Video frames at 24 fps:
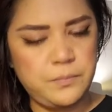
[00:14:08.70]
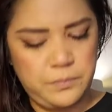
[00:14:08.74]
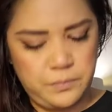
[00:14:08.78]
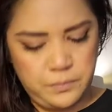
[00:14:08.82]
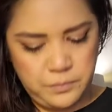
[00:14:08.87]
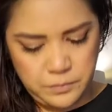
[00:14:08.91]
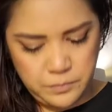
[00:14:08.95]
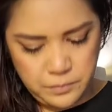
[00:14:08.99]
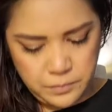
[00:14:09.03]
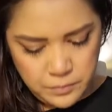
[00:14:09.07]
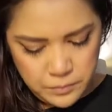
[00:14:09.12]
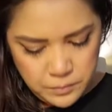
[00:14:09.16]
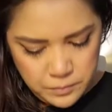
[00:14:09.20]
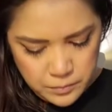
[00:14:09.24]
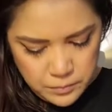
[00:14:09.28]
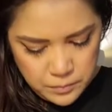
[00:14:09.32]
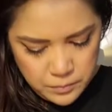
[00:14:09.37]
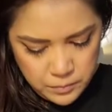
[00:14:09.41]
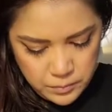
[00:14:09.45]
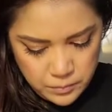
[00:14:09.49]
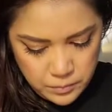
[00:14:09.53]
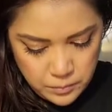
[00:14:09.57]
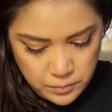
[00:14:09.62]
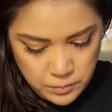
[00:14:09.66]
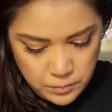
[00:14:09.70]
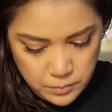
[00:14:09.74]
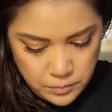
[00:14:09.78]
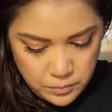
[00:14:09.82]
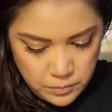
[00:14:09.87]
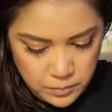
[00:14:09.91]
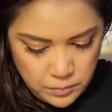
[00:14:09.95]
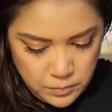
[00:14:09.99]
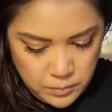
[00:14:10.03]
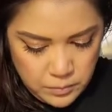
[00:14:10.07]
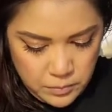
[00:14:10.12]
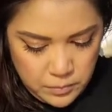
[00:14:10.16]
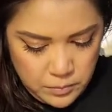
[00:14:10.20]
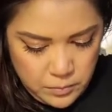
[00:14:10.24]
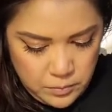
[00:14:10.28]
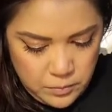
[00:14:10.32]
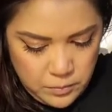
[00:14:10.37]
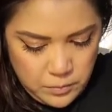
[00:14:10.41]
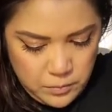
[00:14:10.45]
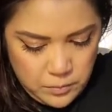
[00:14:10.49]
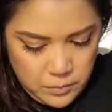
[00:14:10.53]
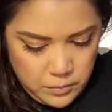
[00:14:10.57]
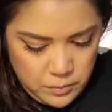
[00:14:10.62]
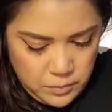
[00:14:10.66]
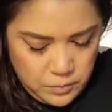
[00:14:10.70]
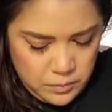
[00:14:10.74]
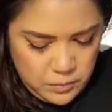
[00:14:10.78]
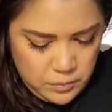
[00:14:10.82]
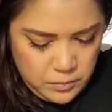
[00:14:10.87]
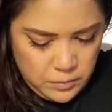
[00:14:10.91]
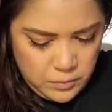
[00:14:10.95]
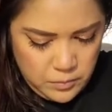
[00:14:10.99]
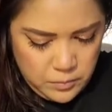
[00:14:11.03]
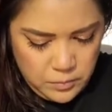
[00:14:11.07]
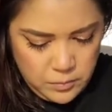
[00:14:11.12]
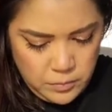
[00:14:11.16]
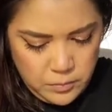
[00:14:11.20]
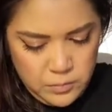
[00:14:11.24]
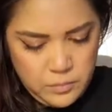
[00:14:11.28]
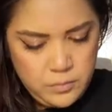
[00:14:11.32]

(silence)